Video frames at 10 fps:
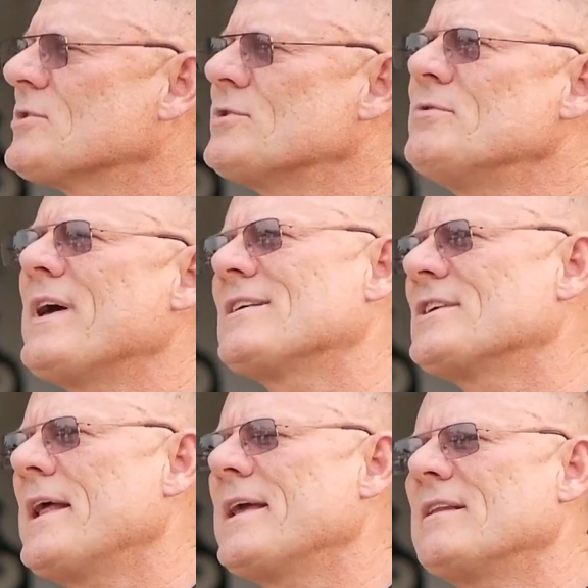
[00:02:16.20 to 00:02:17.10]
So in
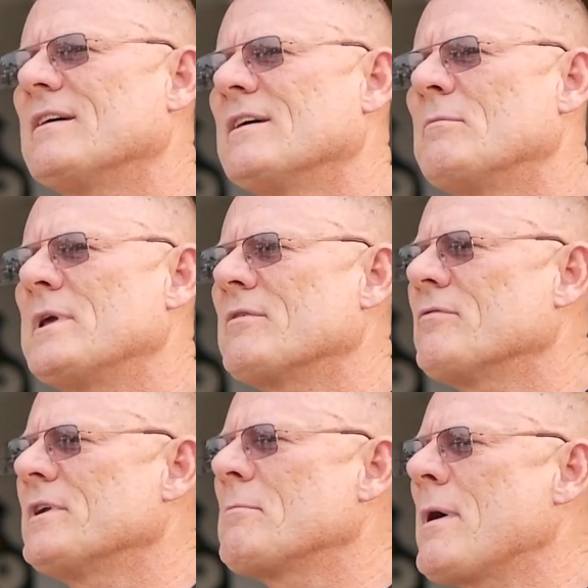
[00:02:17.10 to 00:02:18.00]
2008, me and a
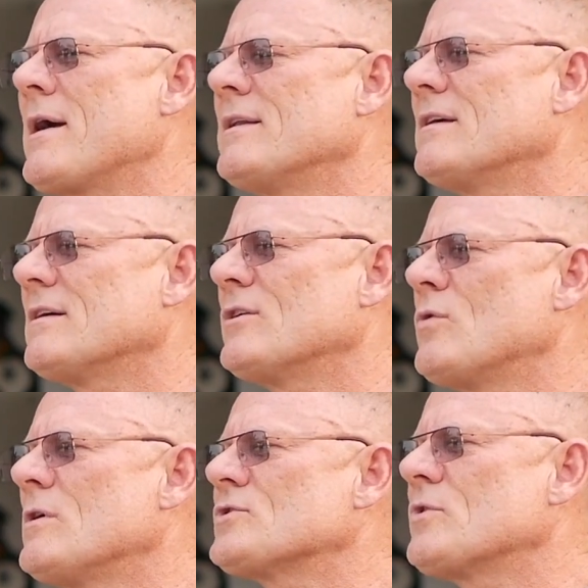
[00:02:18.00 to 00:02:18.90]
friend of mine
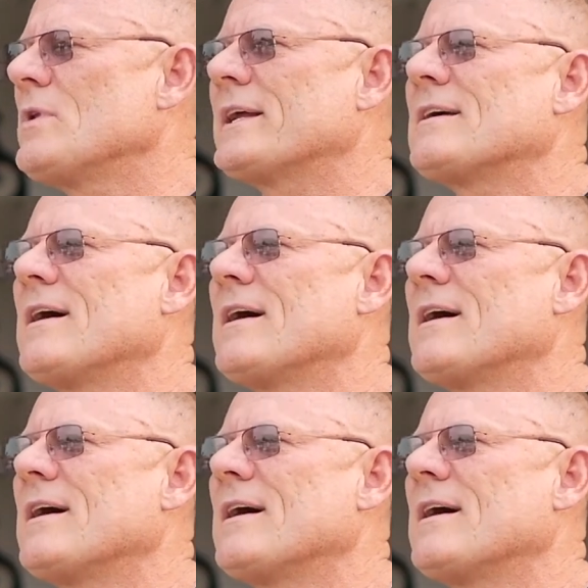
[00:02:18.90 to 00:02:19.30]
who also liked